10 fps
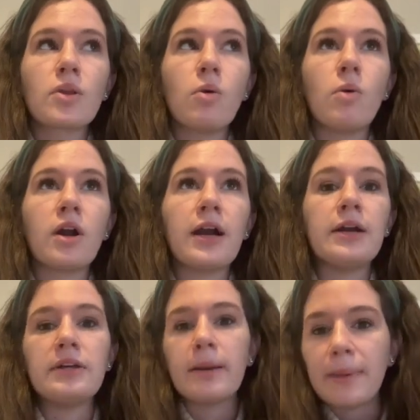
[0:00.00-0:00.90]
or I
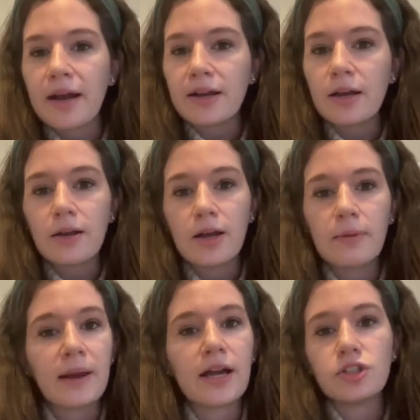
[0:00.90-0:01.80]
would get back a
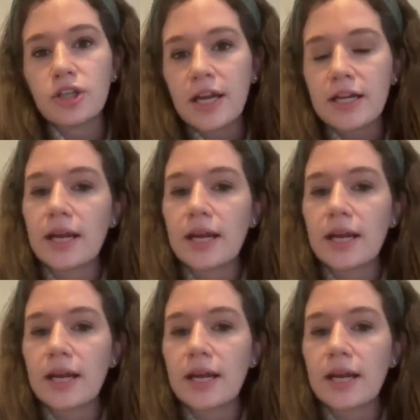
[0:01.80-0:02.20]
bad grade and